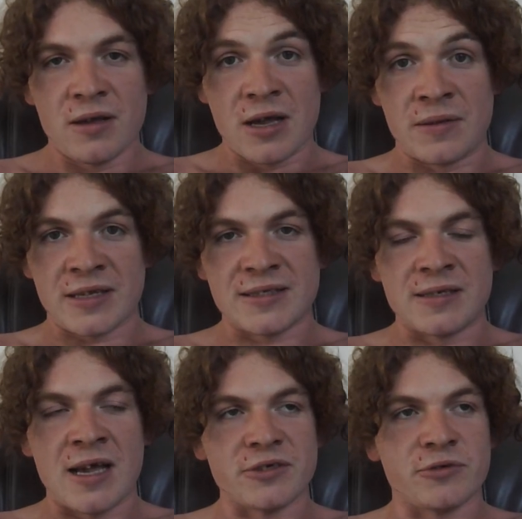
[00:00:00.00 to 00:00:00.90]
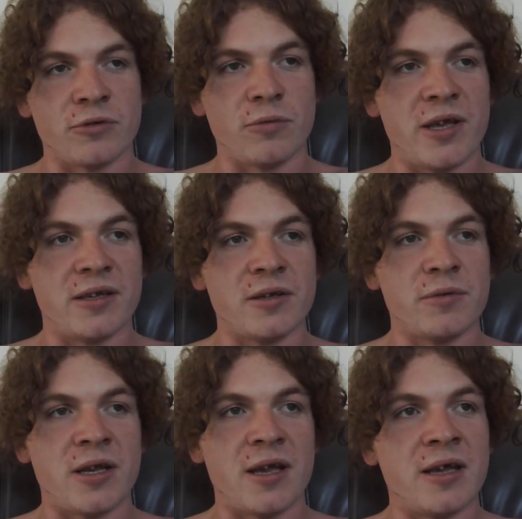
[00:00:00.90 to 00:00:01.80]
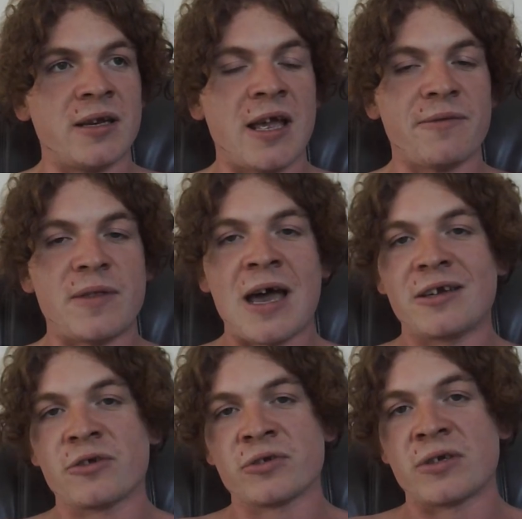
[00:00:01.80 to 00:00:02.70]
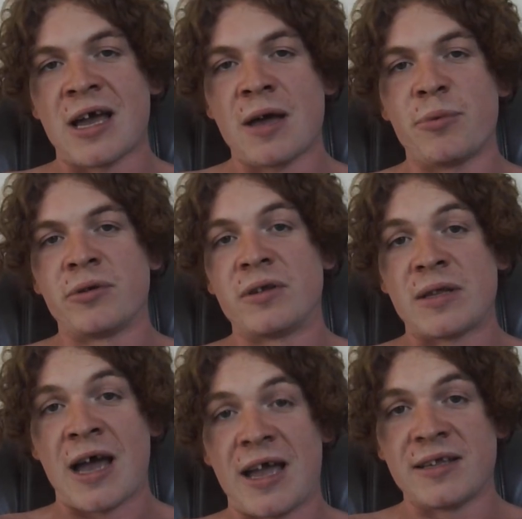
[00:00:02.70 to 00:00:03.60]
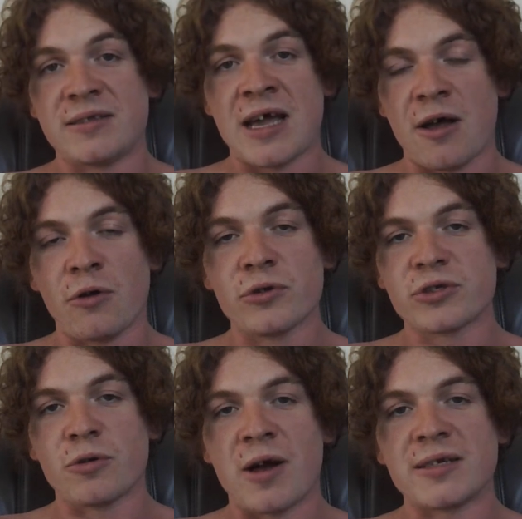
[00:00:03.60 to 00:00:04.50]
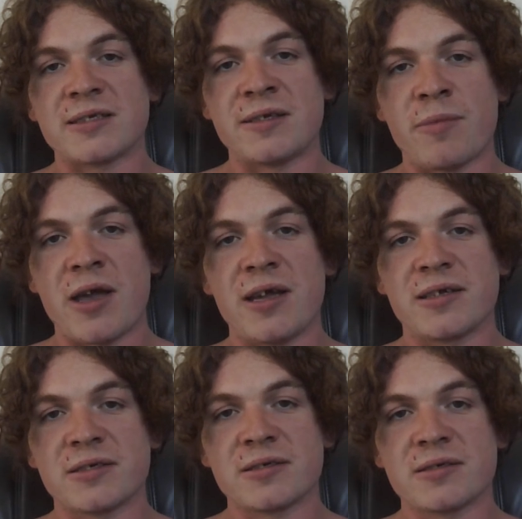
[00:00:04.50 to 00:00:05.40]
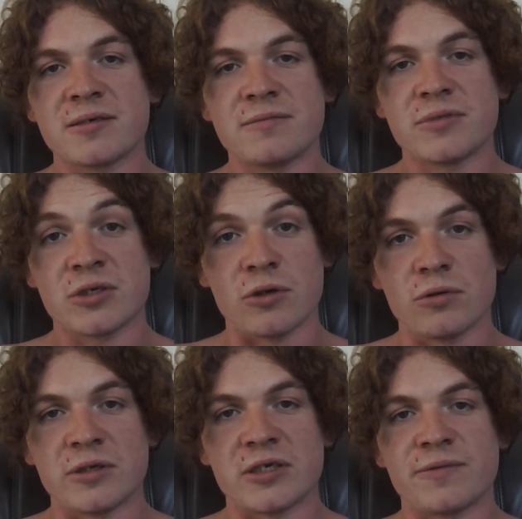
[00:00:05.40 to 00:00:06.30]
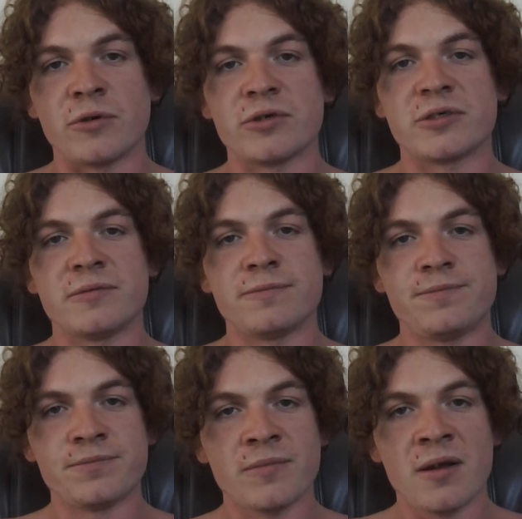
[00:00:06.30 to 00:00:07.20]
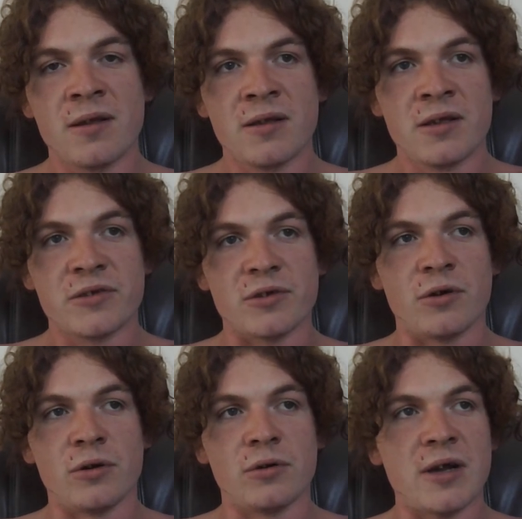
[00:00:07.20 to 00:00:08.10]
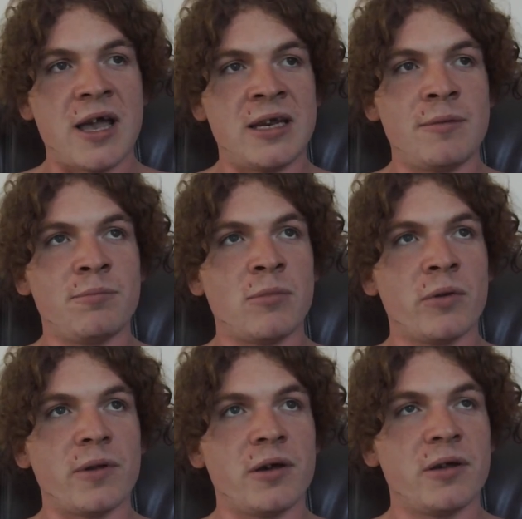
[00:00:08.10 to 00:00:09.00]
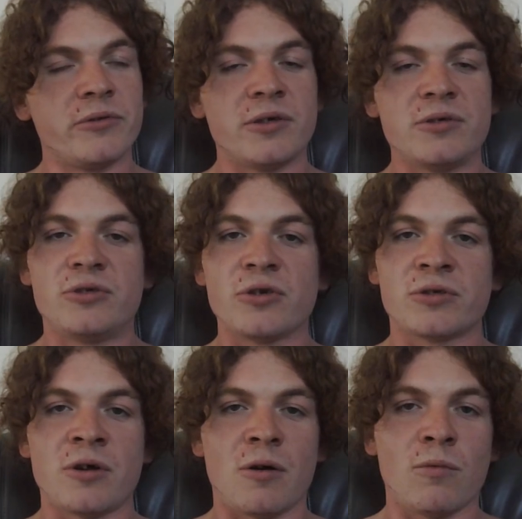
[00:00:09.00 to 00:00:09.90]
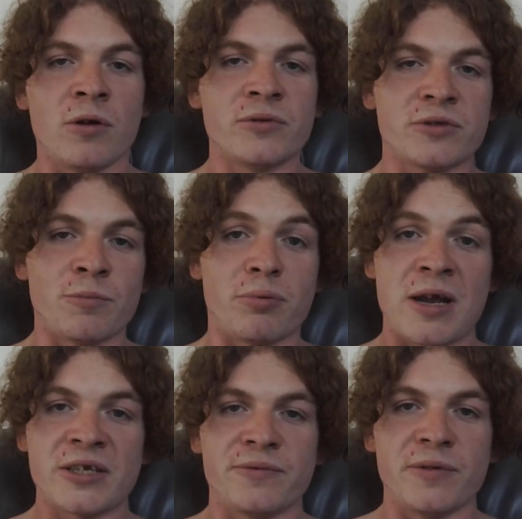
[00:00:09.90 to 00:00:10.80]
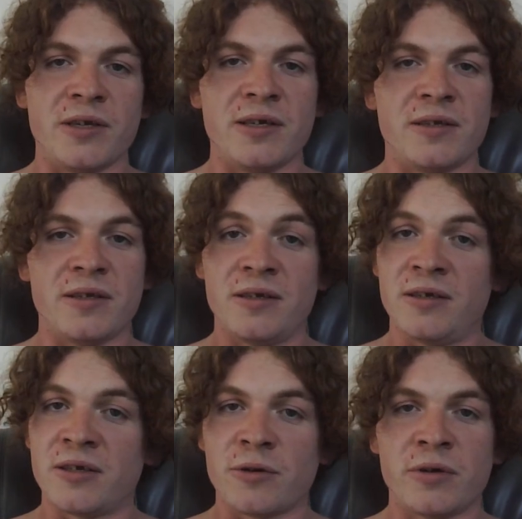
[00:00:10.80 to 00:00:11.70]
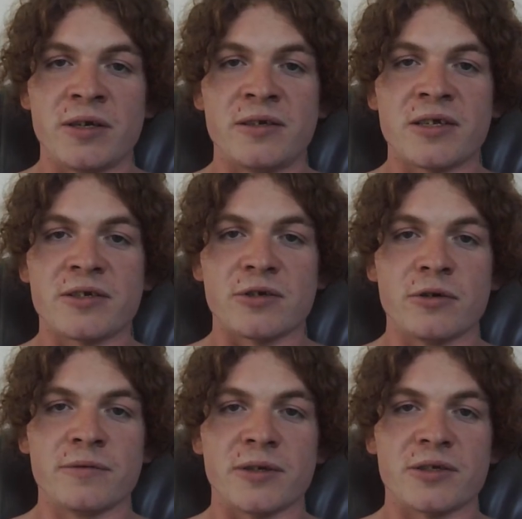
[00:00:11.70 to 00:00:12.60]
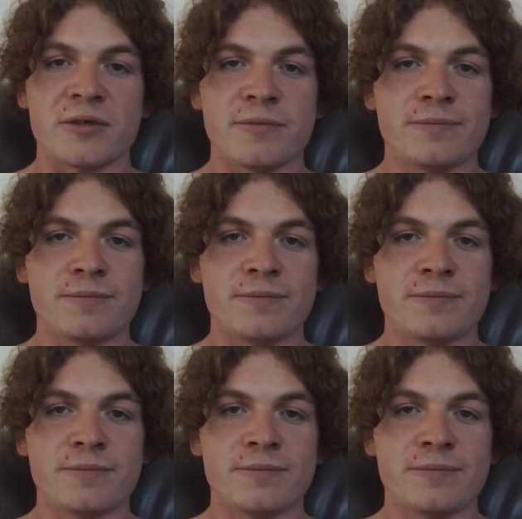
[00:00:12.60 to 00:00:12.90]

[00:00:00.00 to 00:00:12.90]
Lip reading: and that's the natural way of doing it. And if that doesn't happen, that also actually makes skull dysfunction. So any mother that does not want to breastfeed, you're doing a disservice.